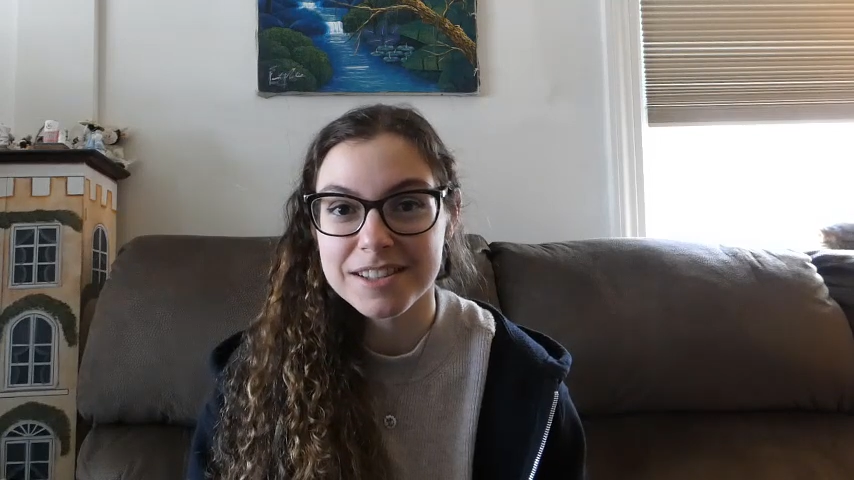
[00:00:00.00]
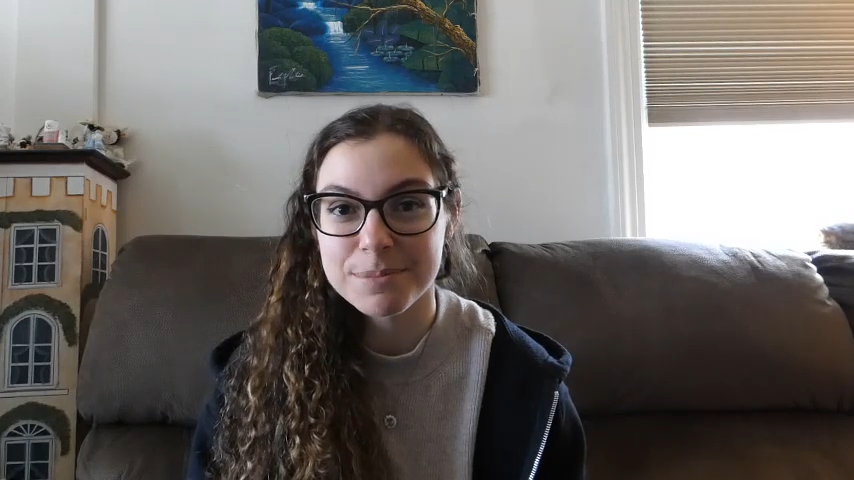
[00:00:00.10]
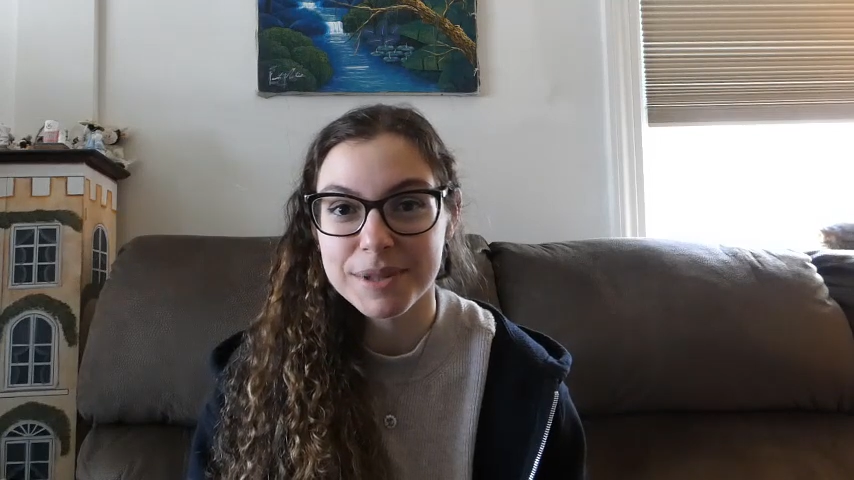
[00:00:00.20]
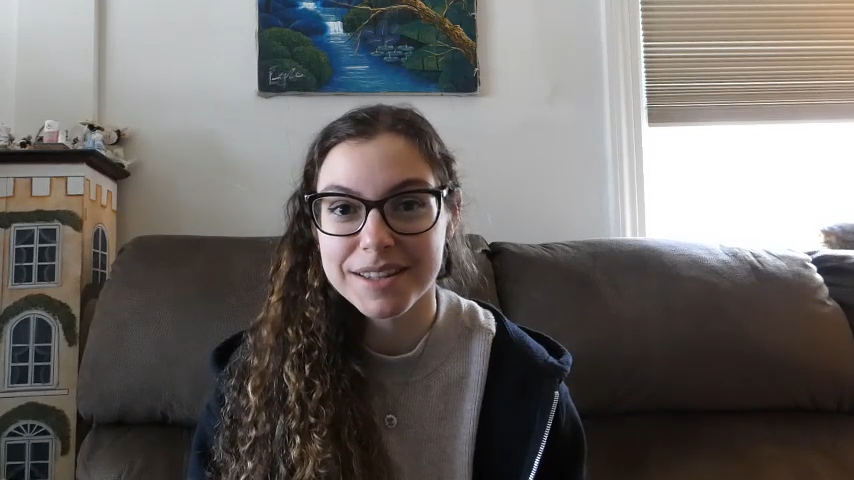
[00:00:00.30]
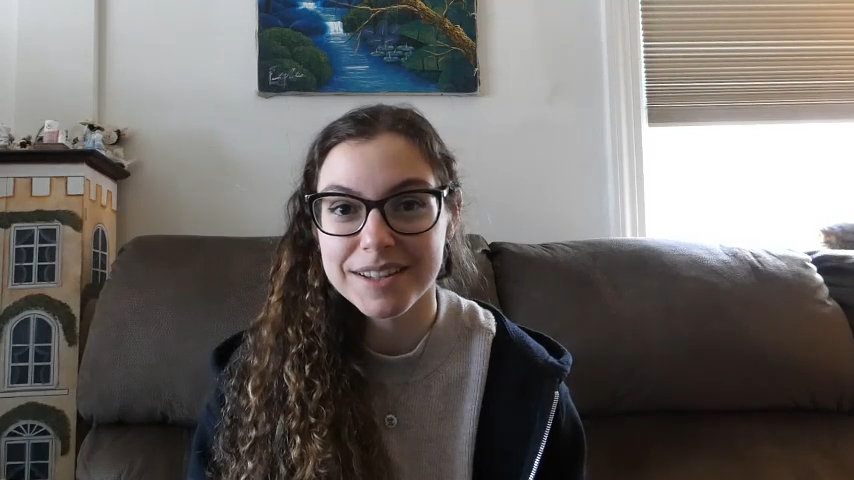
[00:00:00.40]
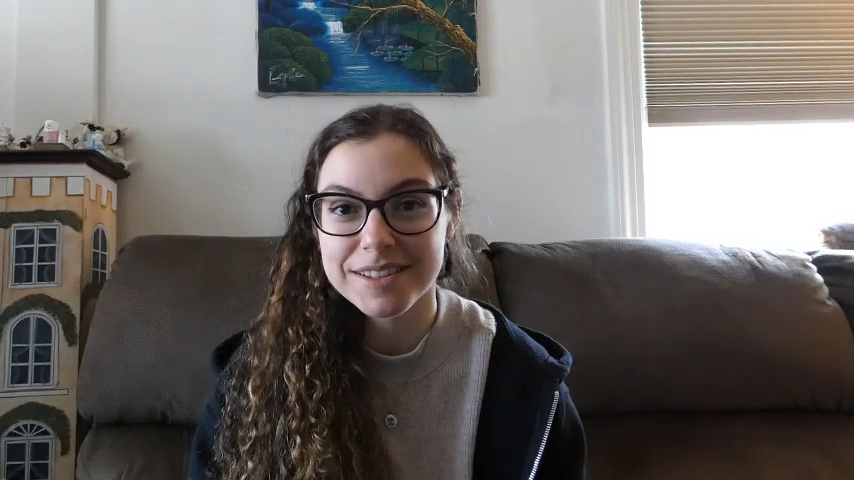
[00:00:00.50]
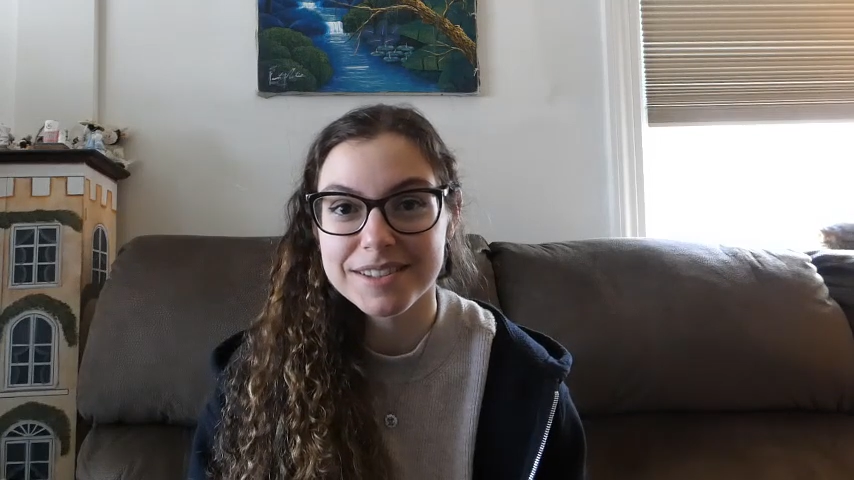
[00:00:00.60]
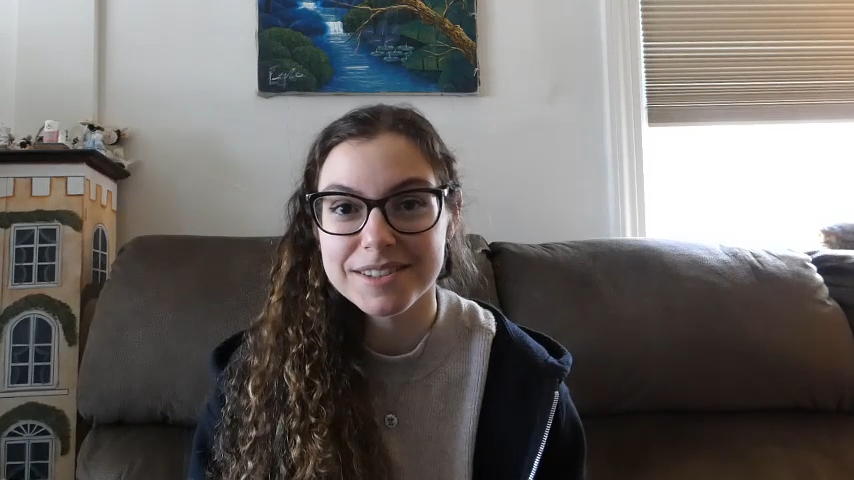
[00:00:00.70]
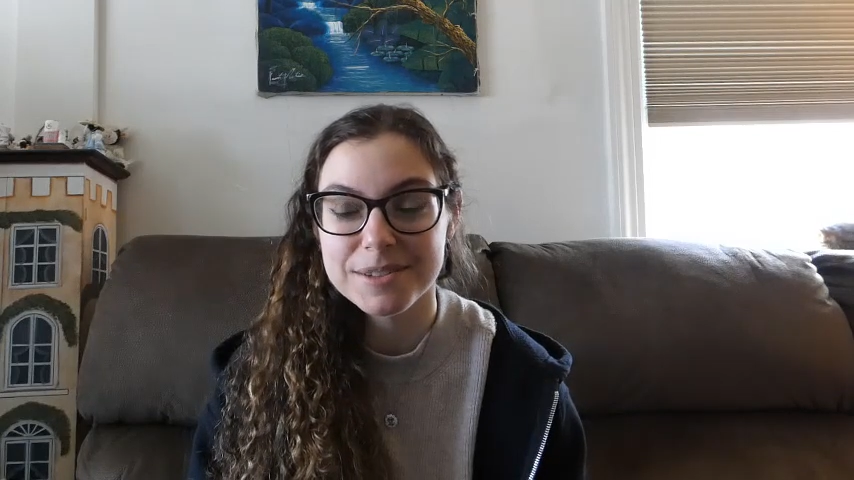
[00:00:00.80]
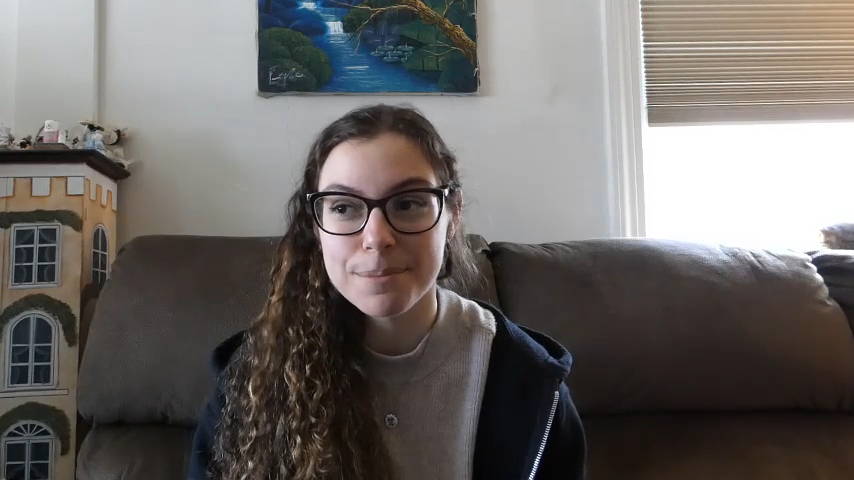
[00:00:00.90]
is
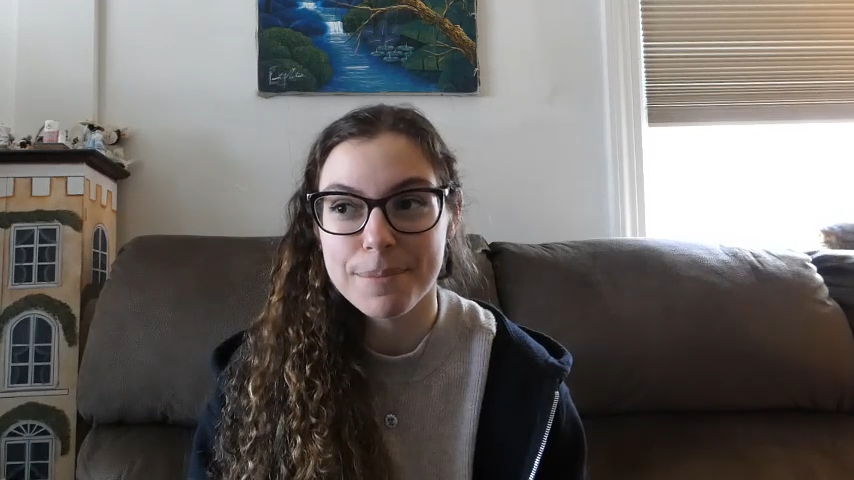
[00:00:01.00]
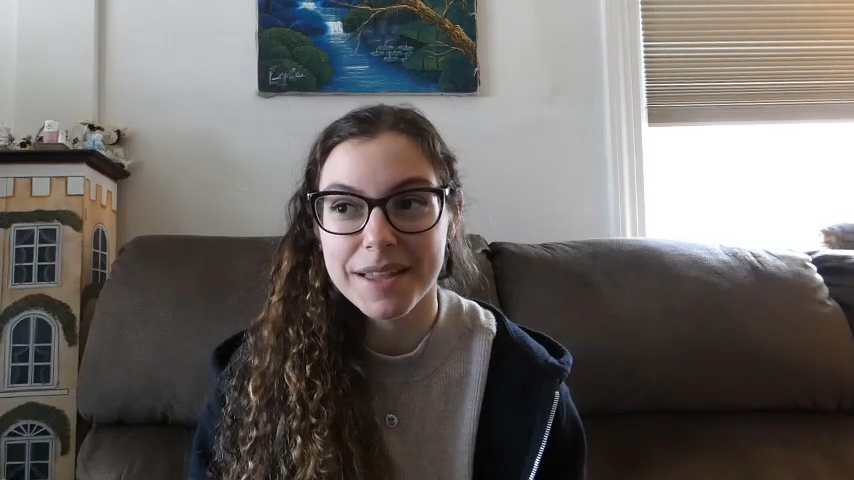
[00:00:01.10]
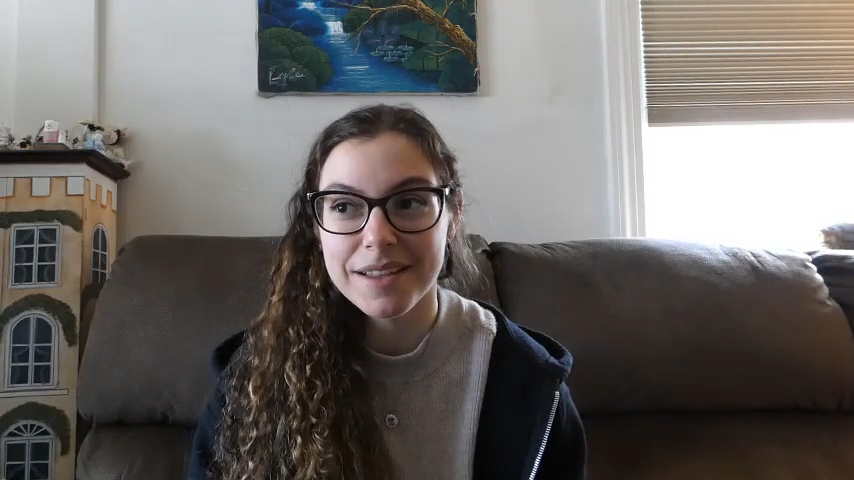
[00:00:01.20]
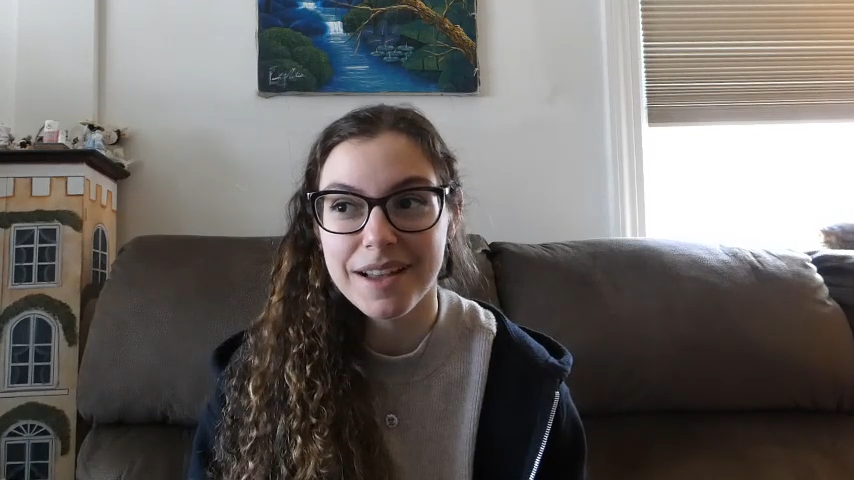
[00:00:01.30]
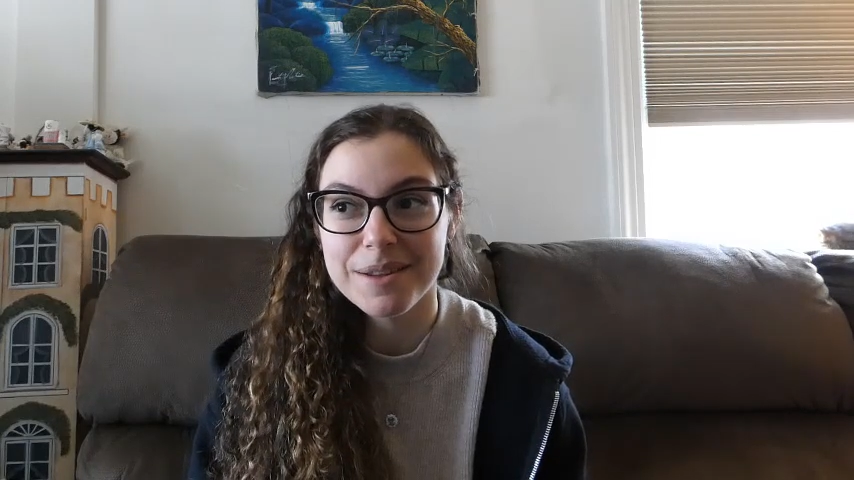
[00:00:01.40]
because they